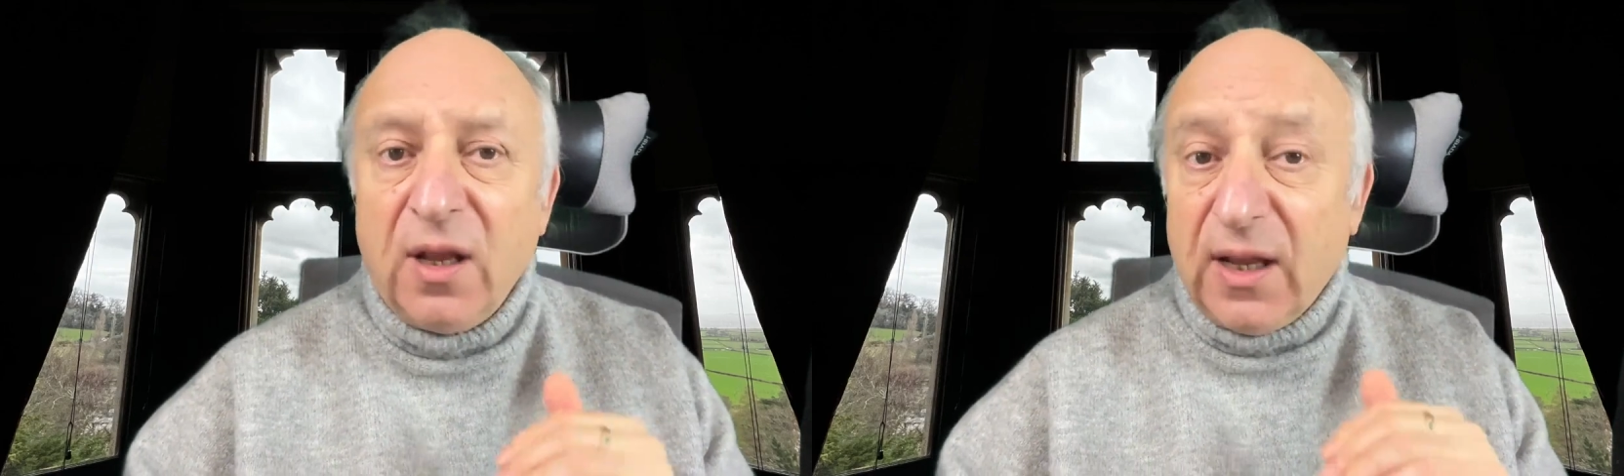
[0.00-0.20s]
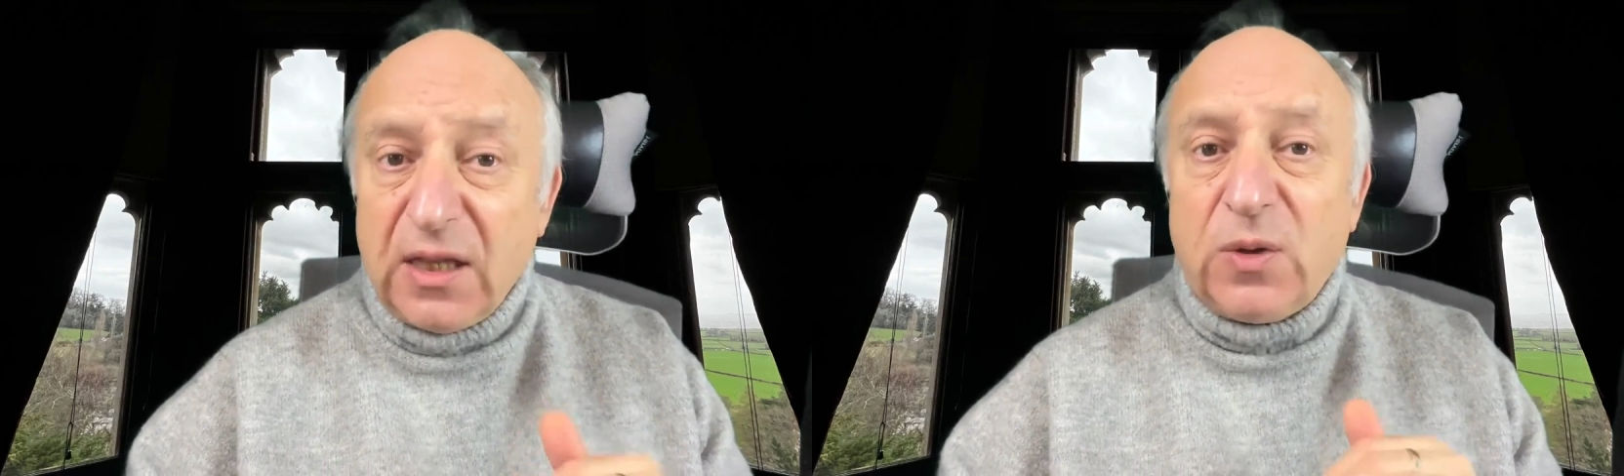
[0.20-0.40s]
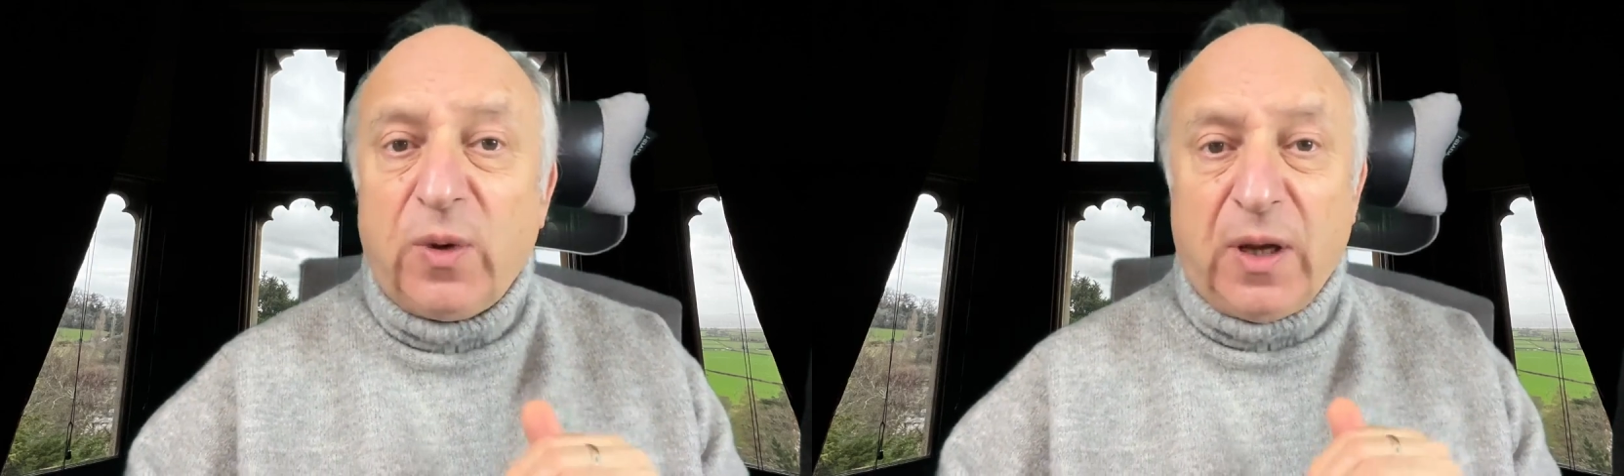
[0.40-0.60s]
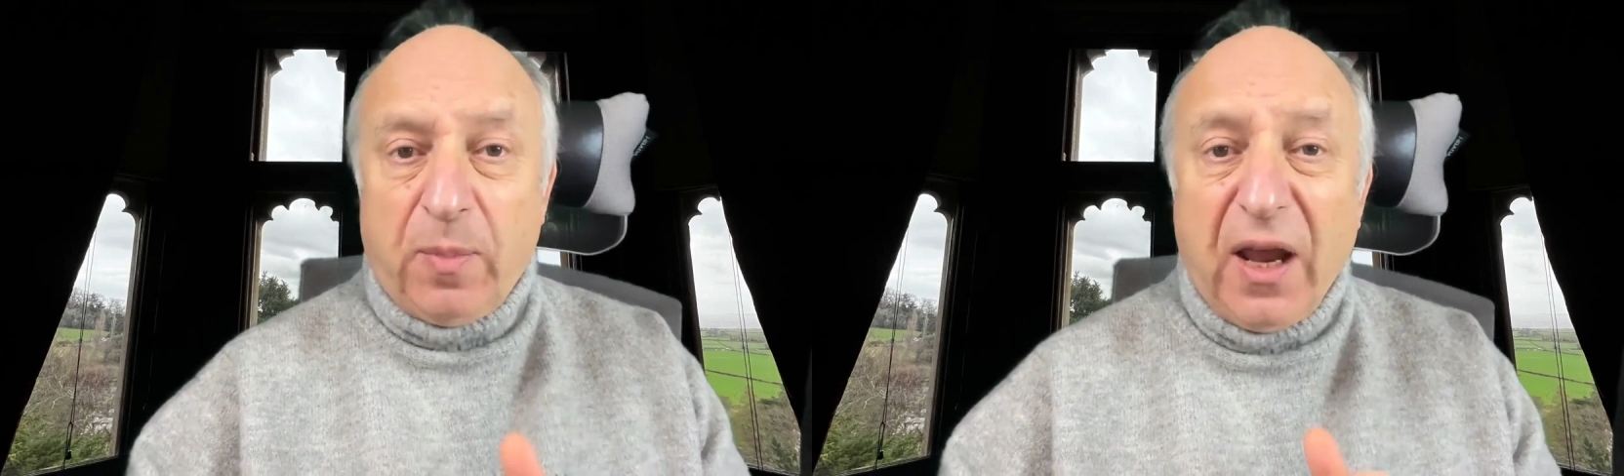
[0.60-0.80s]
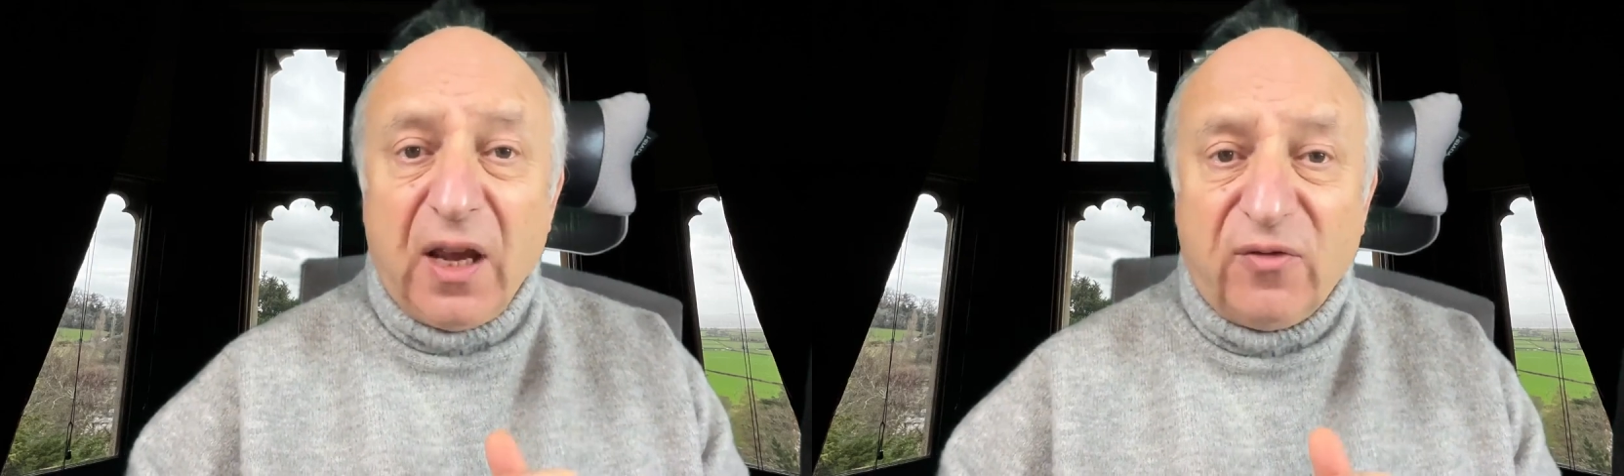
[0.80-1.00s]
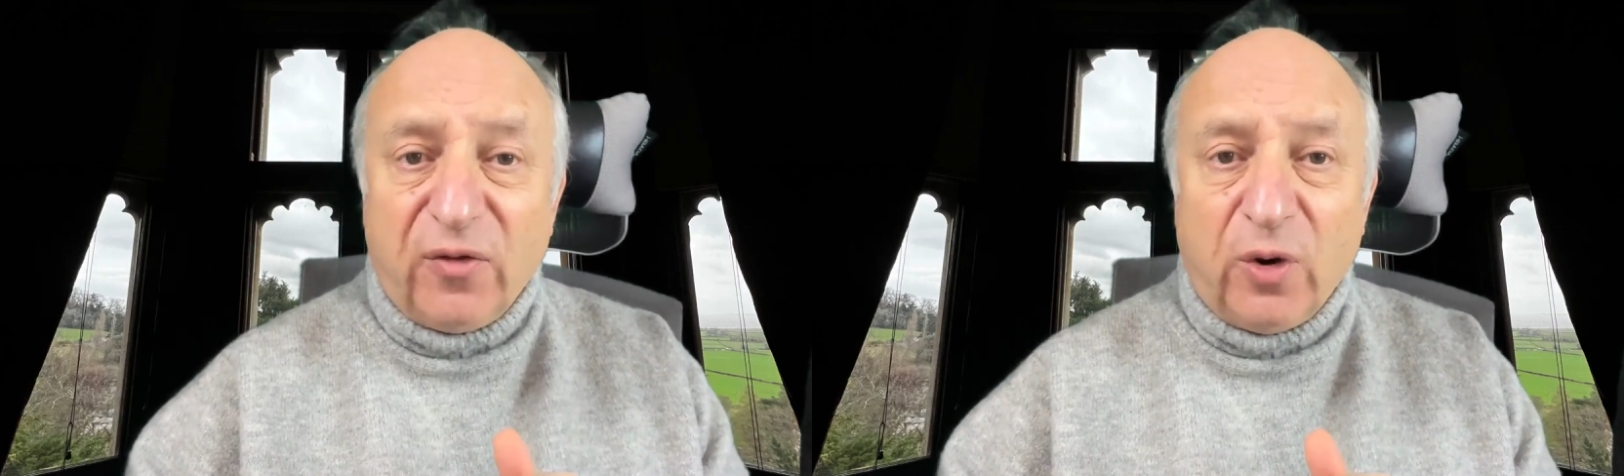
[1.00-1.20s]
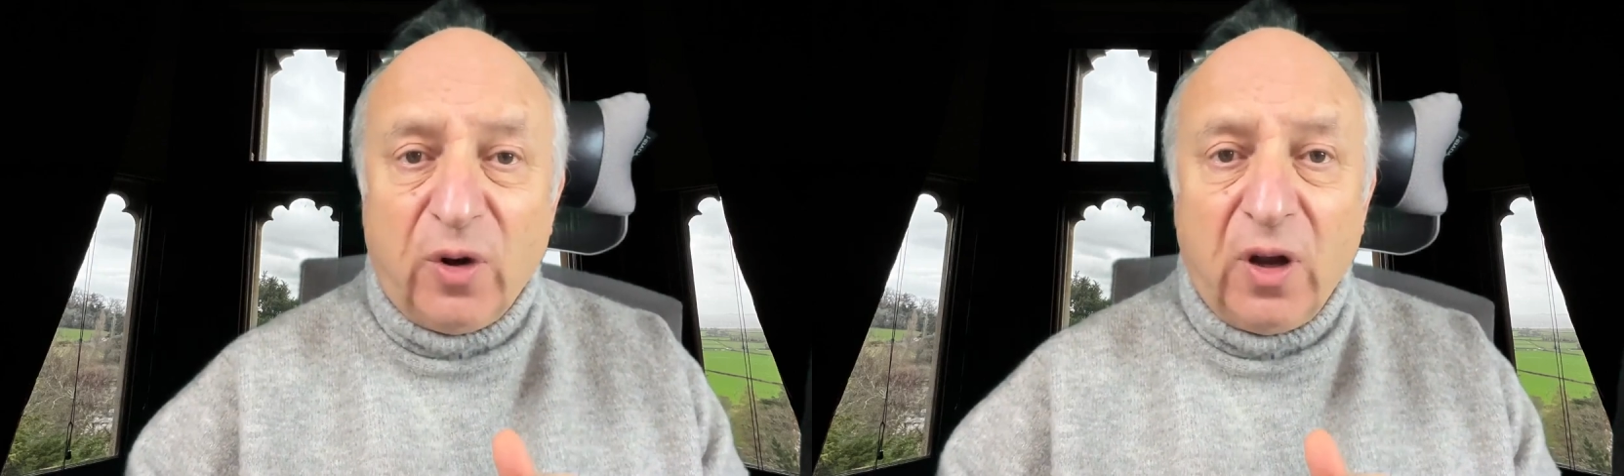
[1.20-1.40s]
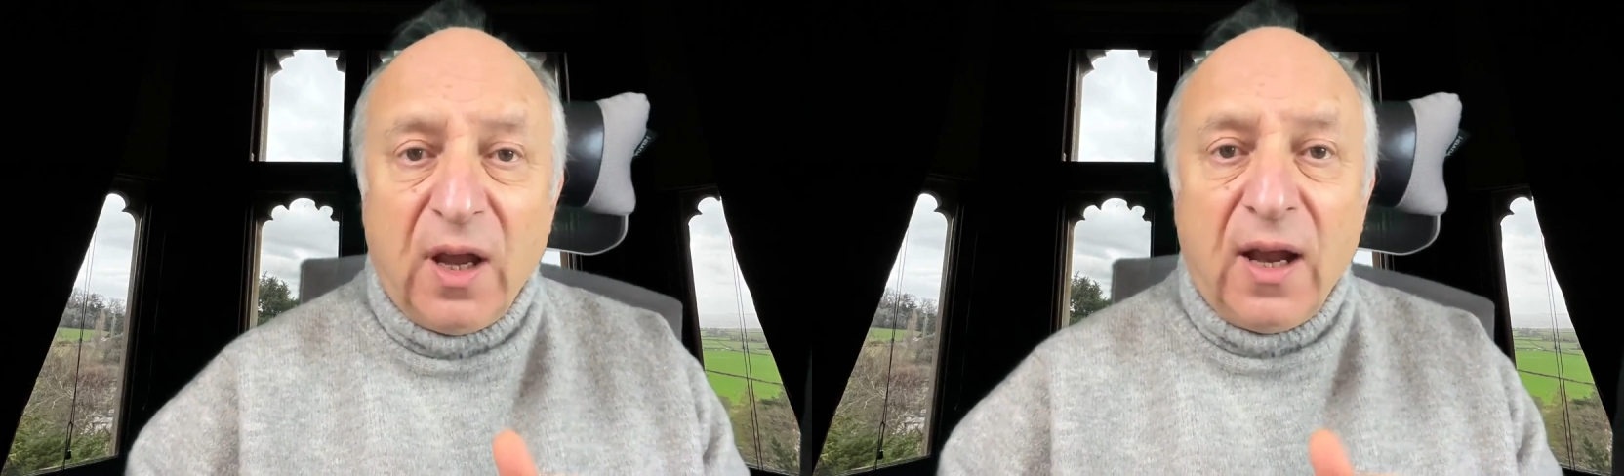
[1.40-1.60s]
That's what they're paying for,